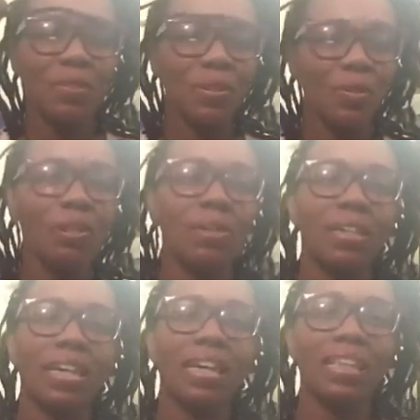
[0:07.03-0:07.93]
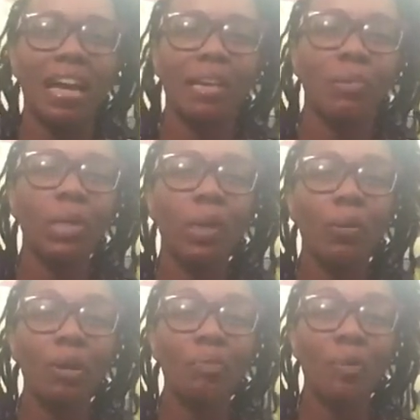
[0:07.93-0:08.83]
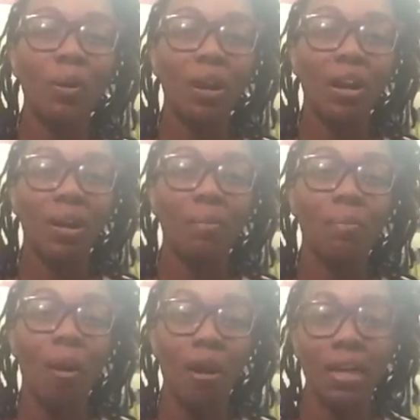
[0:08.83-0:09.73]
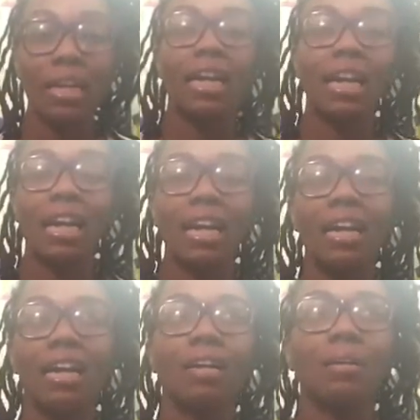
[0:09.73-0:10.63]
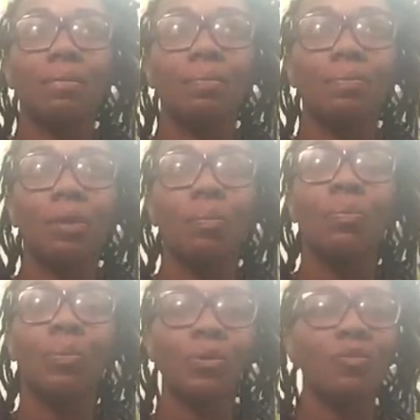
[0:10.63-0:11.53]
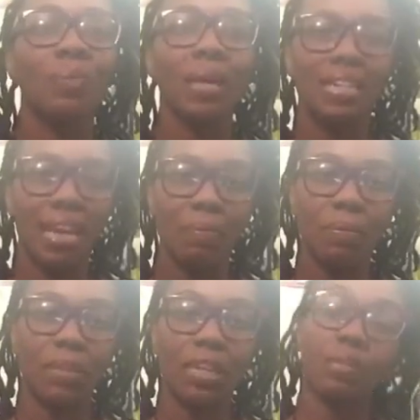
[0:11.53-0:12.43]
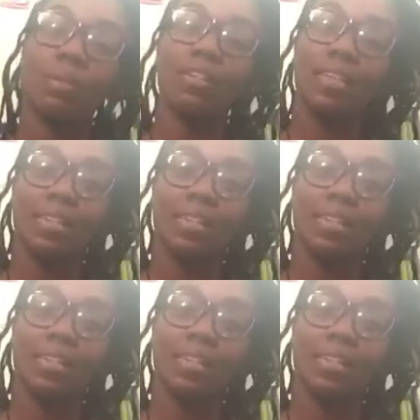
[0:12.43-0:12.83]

21-day line, I'm doing more body movement type of things because I